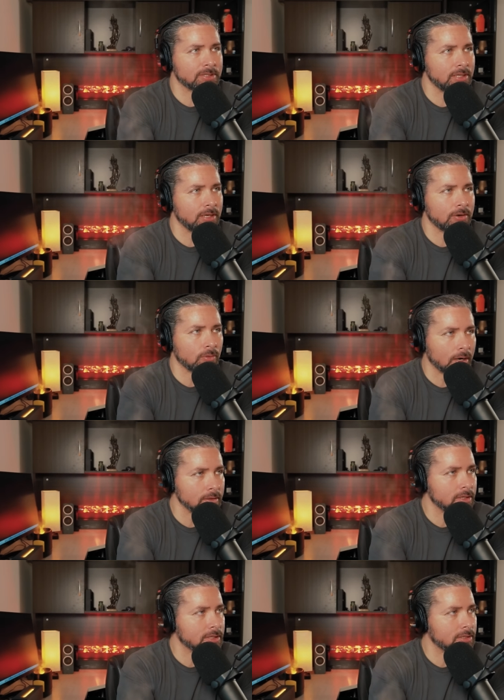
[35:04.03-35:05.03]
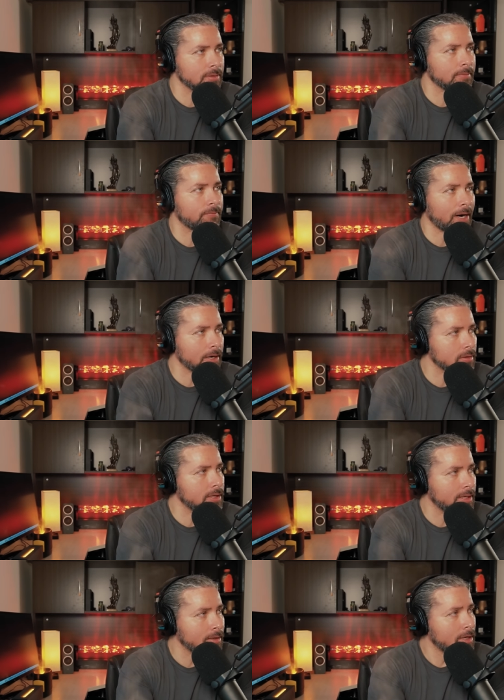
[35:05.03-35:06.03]
seeing a neurologist till
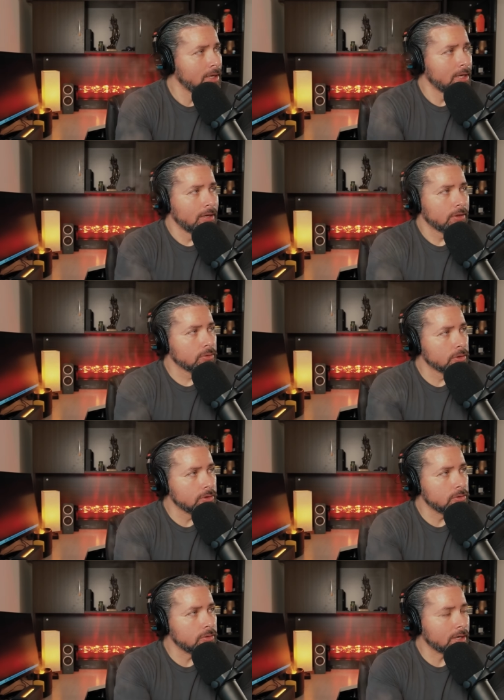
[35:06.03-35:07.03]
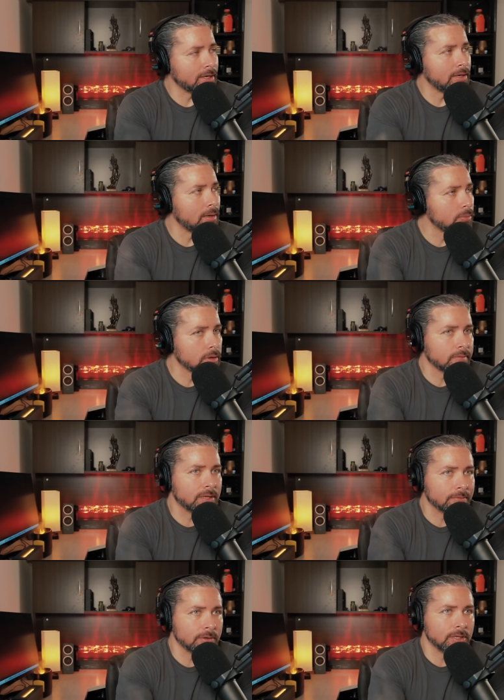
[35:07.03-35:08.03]
finally, through a number of
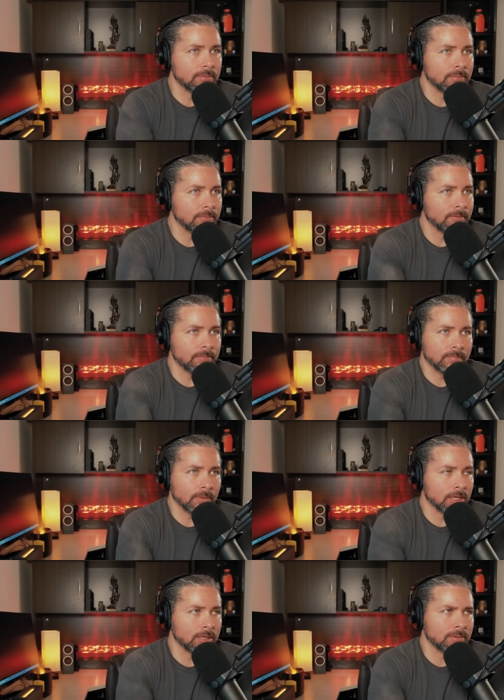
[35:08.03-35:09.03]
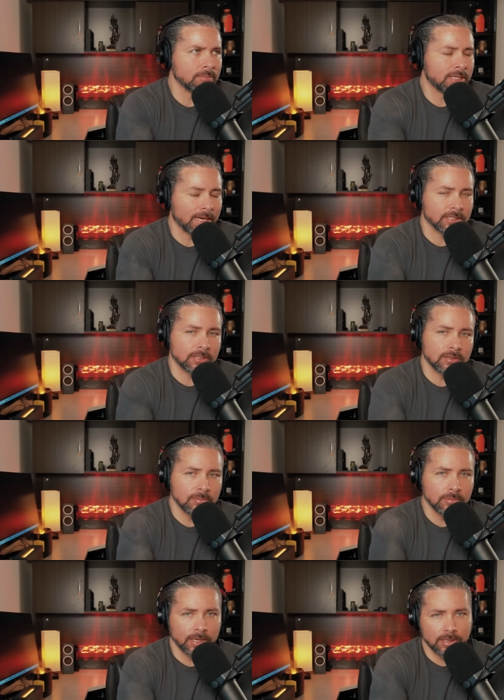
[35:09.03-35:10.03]
different tests,
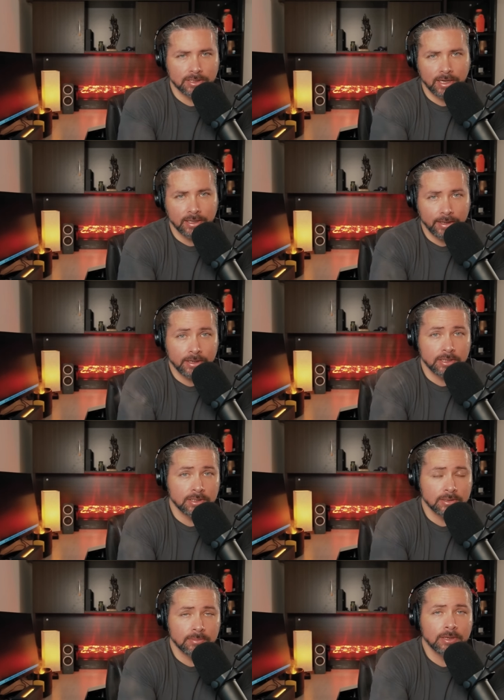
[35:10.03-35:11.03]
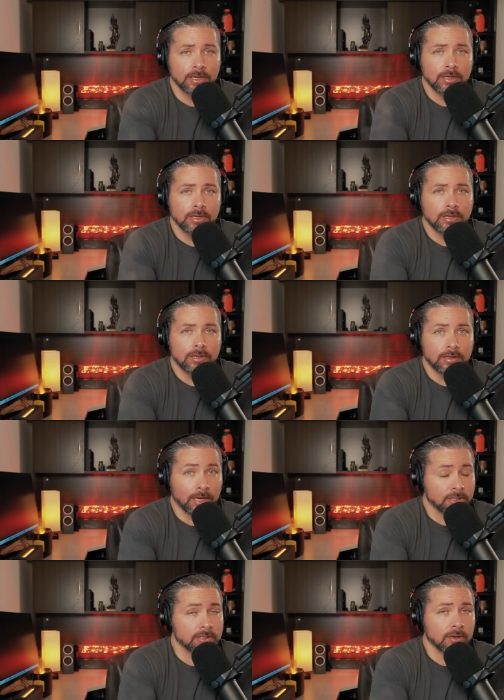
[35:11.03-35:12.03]
they decided, yeah, she's
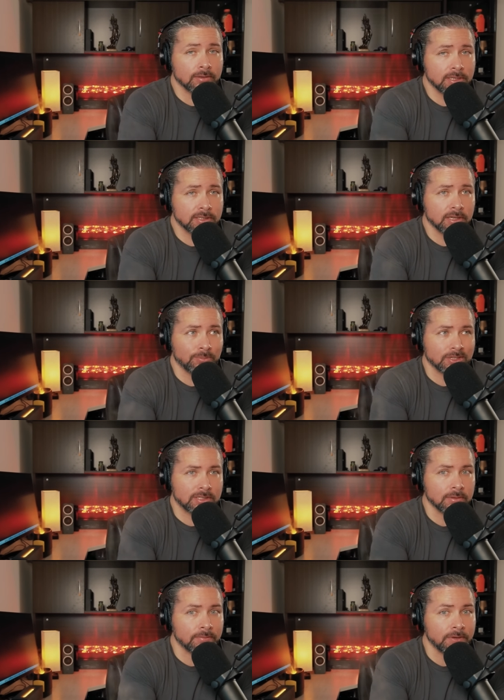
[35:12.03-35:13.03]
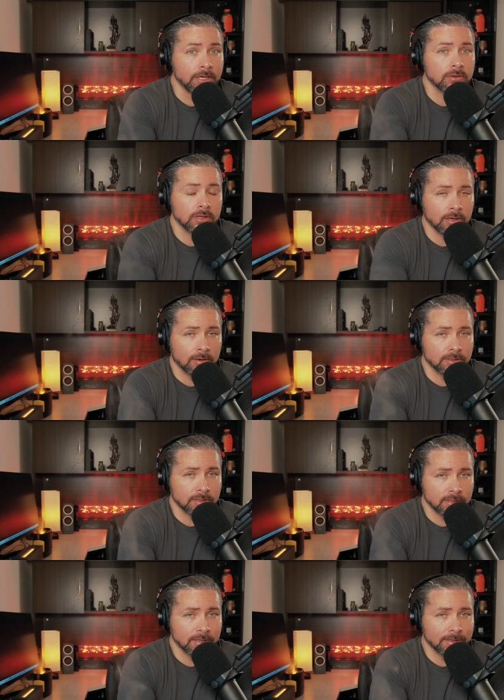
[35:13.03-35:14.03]
not just autistic, but severely
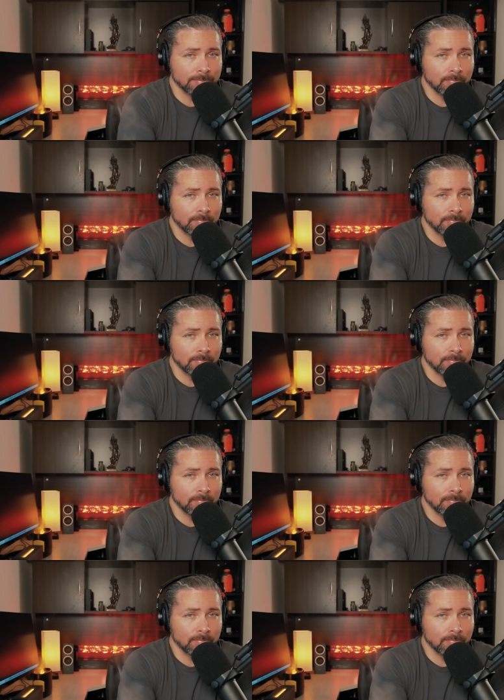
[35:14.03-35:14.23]
autistic.